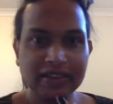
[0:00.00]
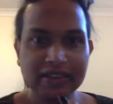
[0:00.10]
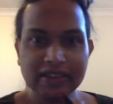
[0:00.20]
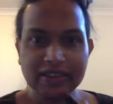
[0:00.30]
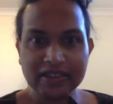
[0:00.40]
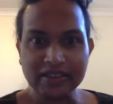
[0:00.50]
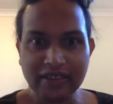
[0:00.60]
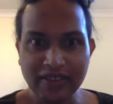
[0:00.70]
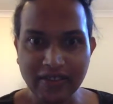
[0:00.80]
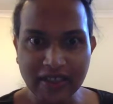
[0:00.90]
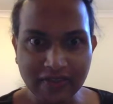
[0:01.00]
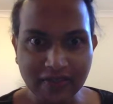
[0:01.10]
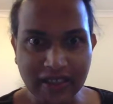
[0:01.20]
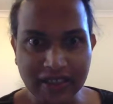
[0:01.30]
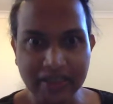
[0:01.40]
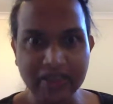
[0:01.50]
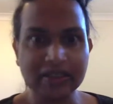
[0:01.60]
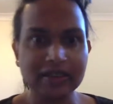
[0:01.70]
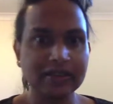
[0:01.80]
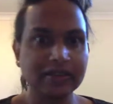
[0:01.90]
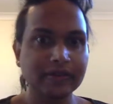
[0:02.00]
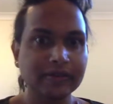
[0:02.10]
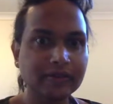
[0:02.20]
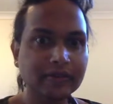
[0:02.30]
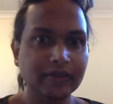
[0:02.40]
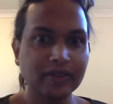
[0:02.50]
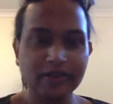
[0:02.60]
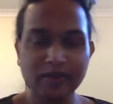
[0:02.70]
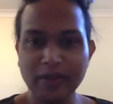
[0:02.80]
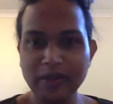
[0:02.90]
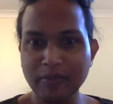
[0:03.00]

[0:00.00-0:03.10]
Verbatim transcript: Oh, Oh look, my